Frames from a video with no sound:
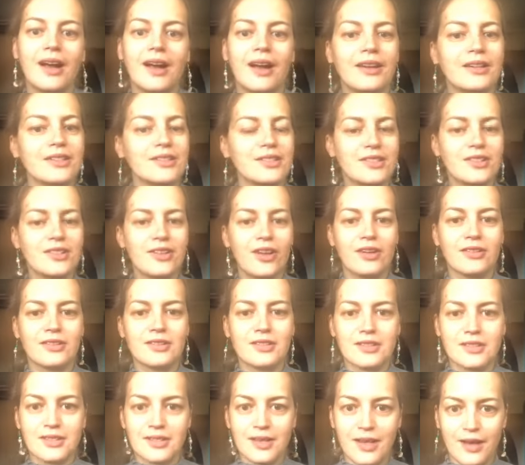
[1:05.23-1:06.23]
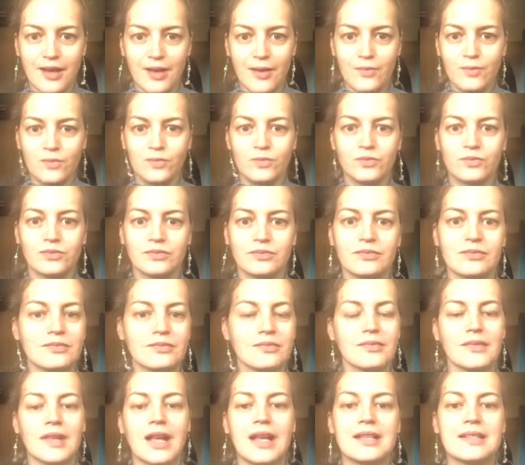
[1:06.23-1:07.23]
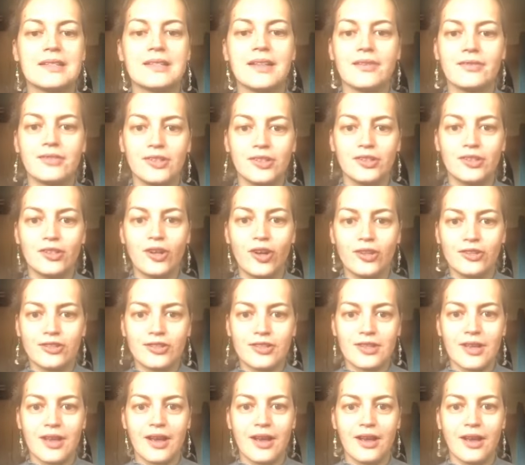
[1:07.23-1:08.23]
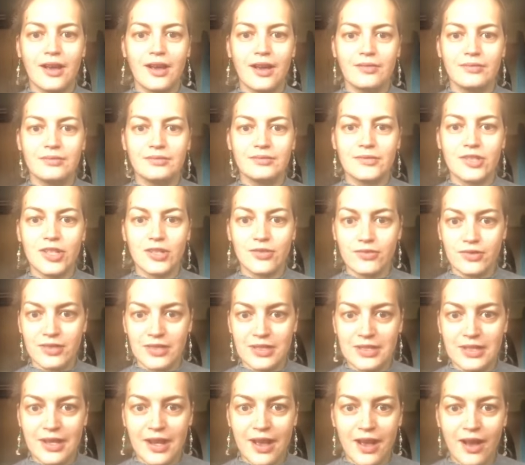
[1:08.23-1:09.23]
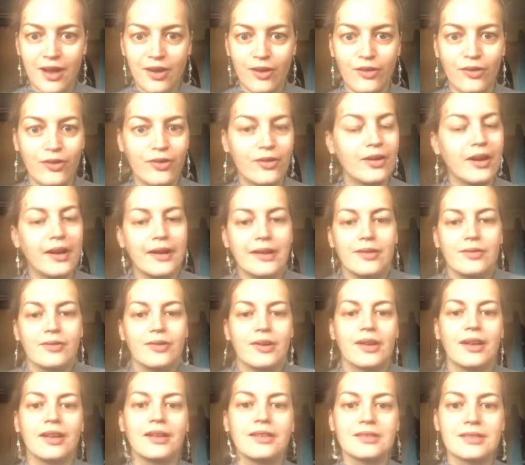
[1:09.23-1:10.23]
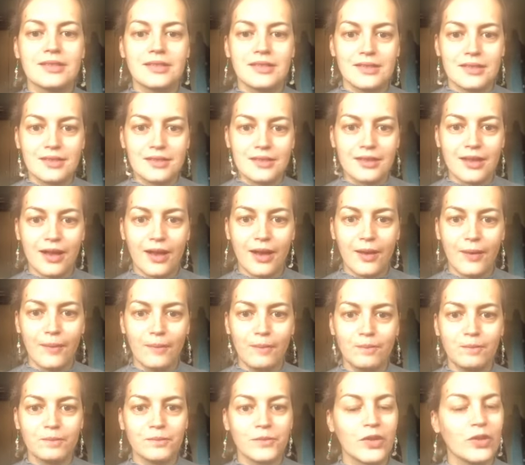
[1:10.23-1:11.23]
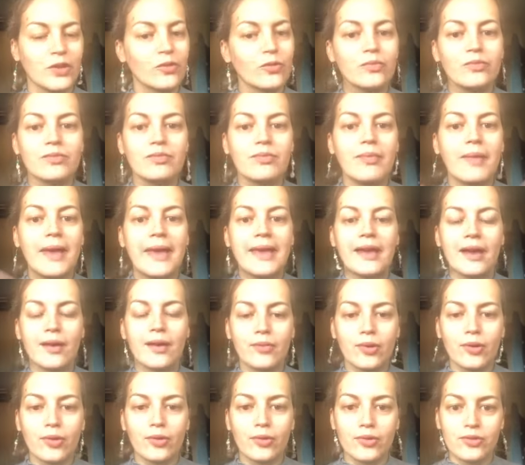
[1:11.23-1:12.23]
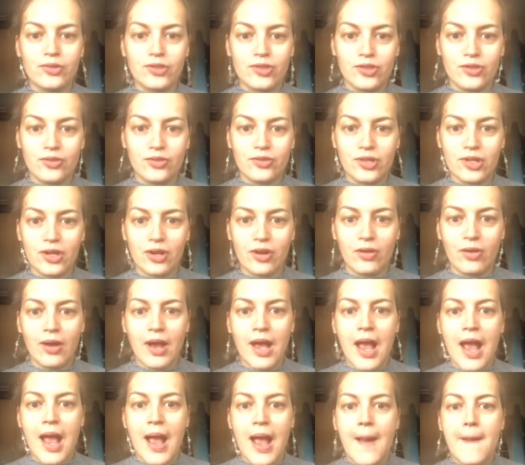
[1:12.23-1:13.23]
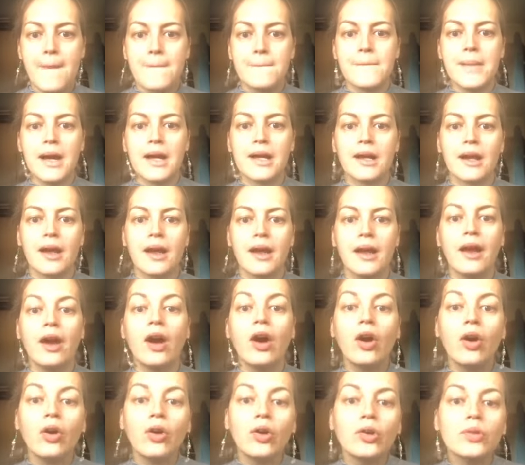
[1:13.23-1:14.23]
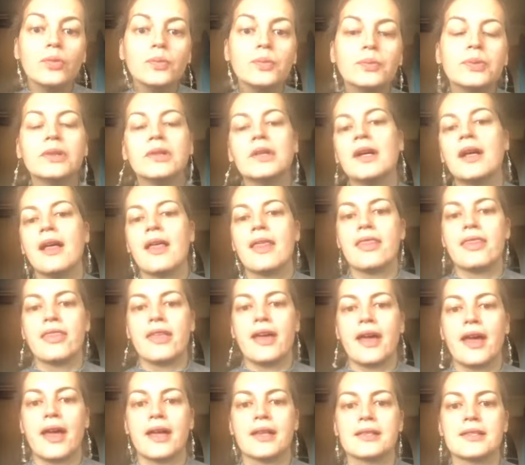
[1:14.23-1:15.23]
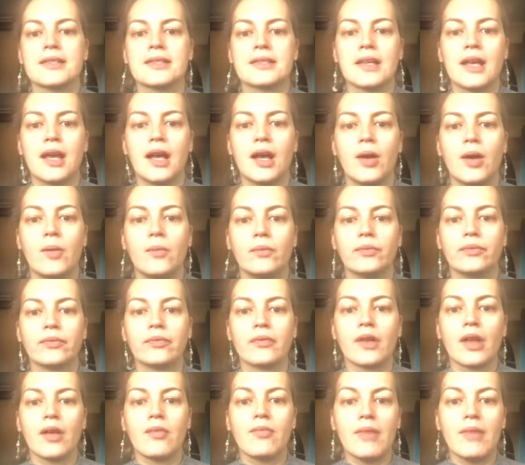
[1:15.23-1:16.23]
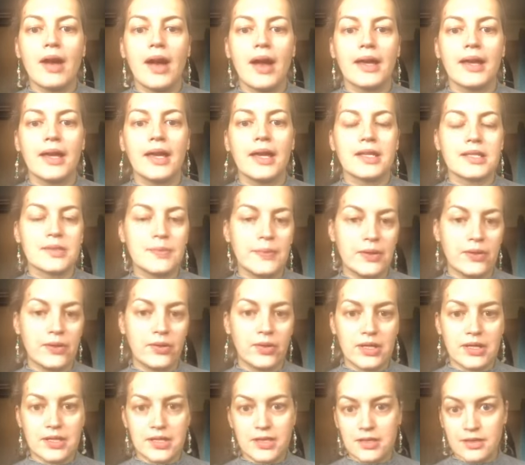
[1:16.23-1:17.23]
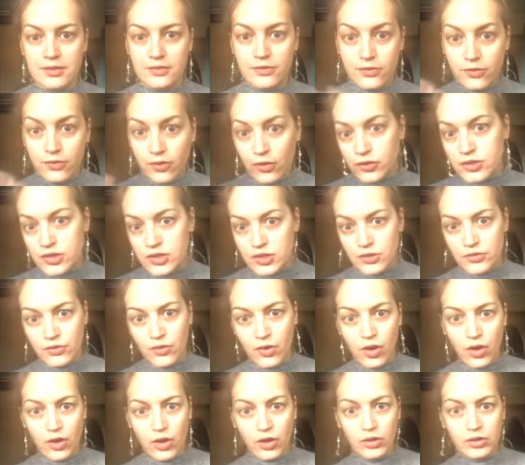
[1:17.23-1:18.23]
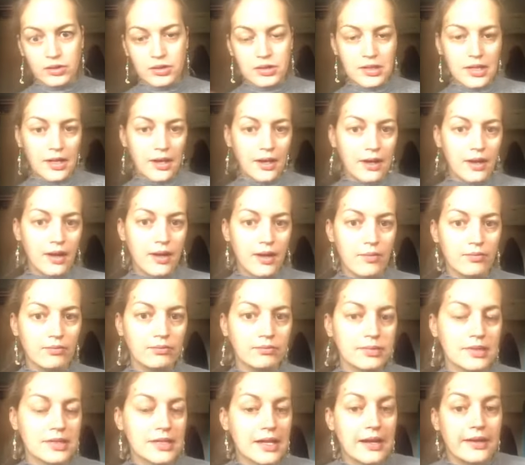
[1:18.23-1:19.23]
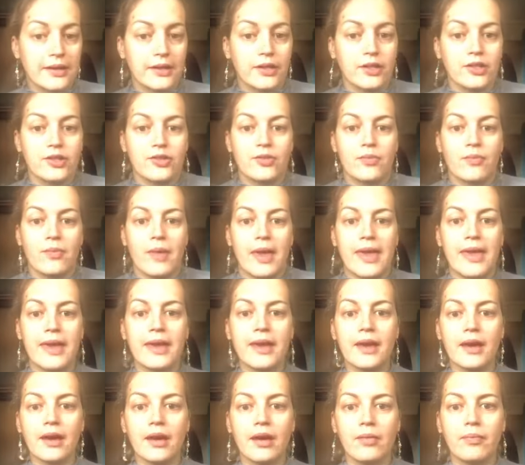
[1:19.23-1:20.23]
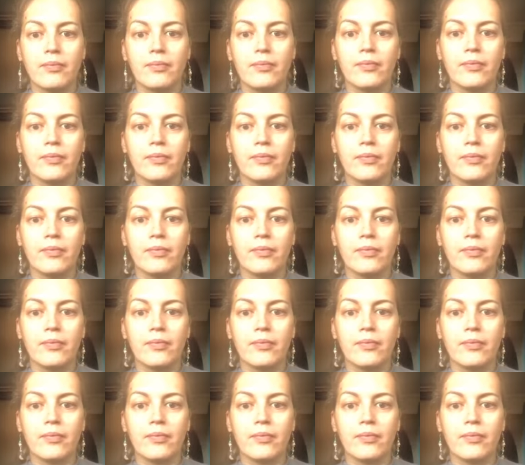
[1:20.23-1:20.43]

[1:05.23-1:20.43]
It's not it's definitely not Jeffree Star or anyone else's makeup guru studio, but I hope that my experience as a 40-year-old starting to do makeup